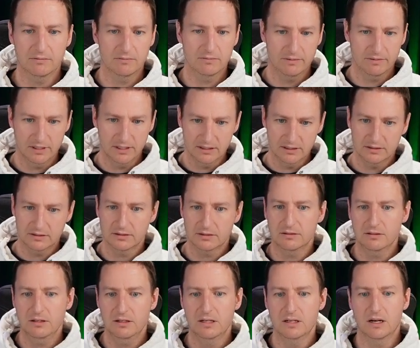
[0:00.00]
things
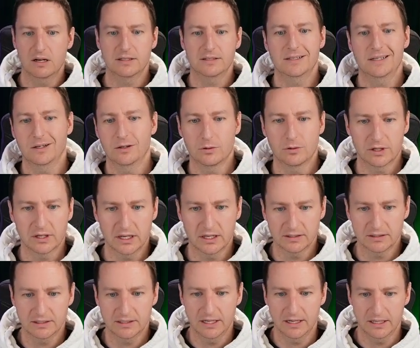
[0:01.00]
nice and
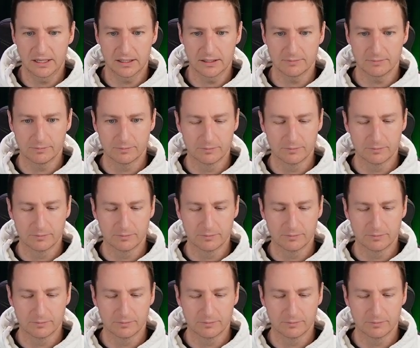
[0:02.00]
organized yet again.